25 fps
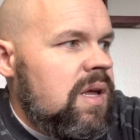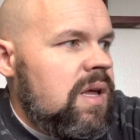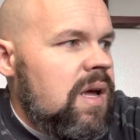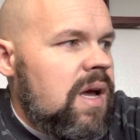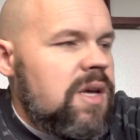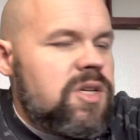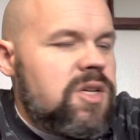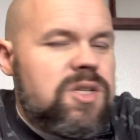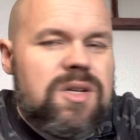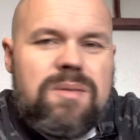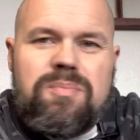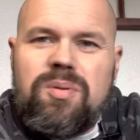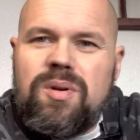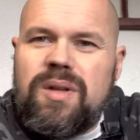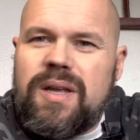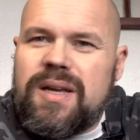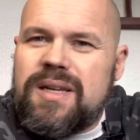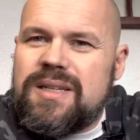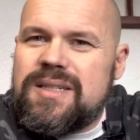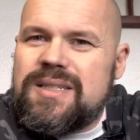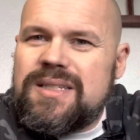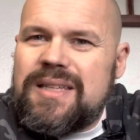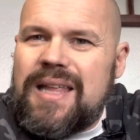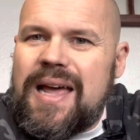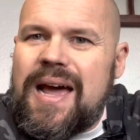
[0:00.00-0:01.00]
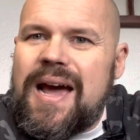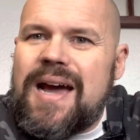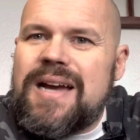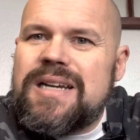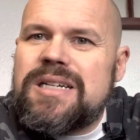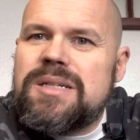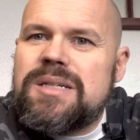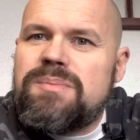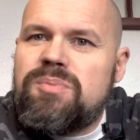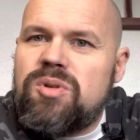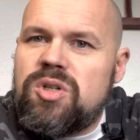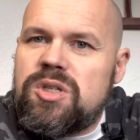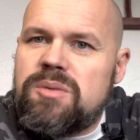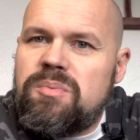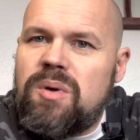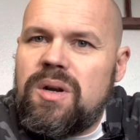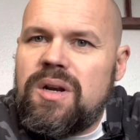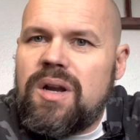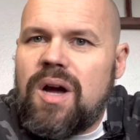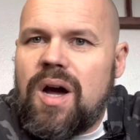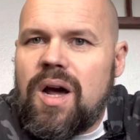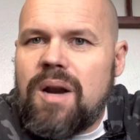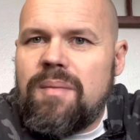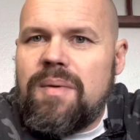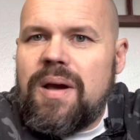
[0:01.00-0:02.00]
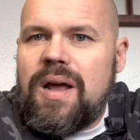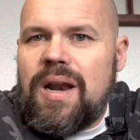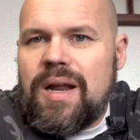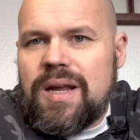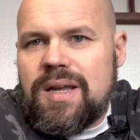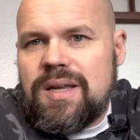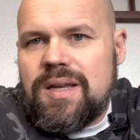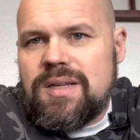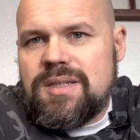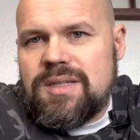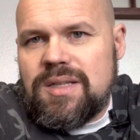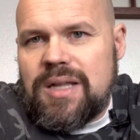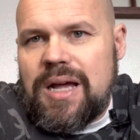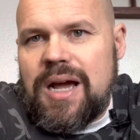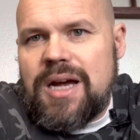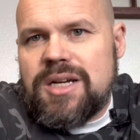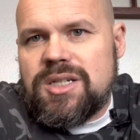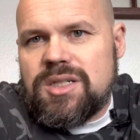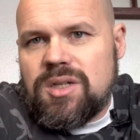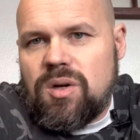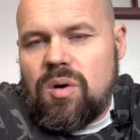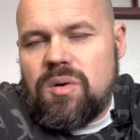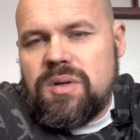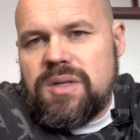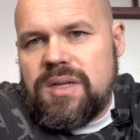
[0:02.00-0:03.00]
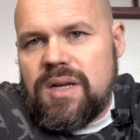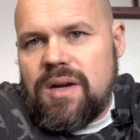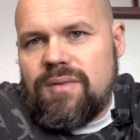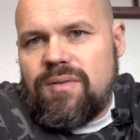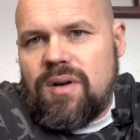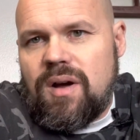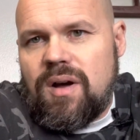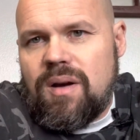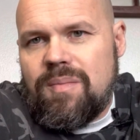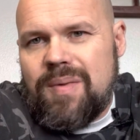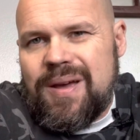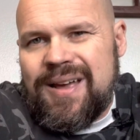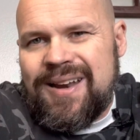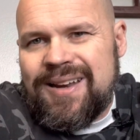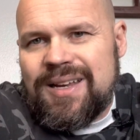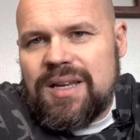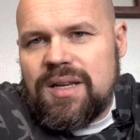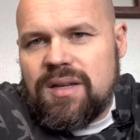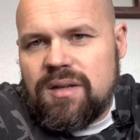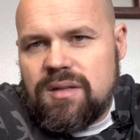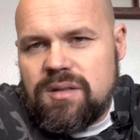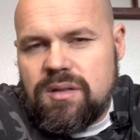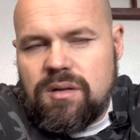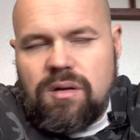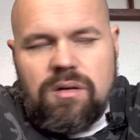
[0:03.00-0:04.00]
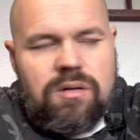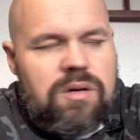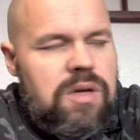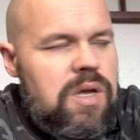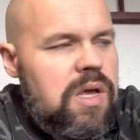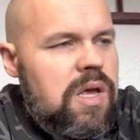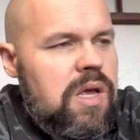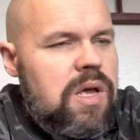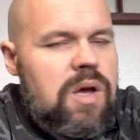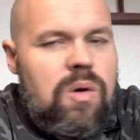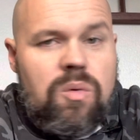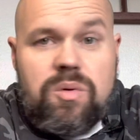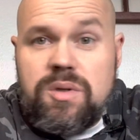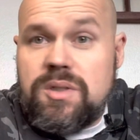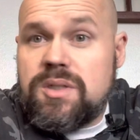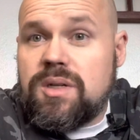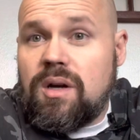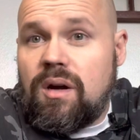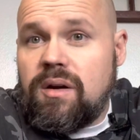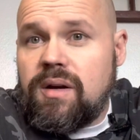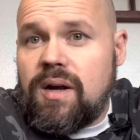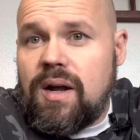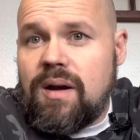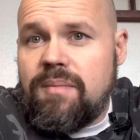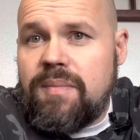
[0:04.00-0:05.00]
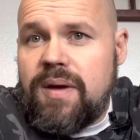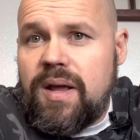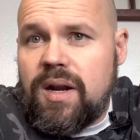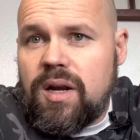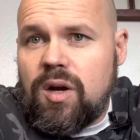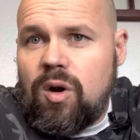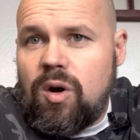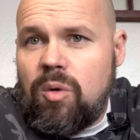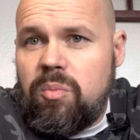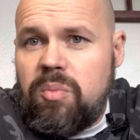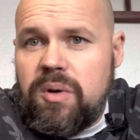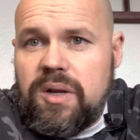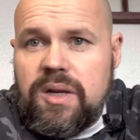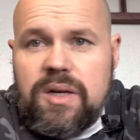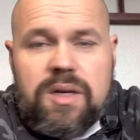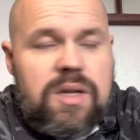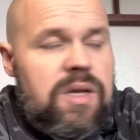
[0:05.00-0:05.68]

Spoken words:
I should have put like a slash push button automatic slash OTF automatic. So we'll just call it automatic opening,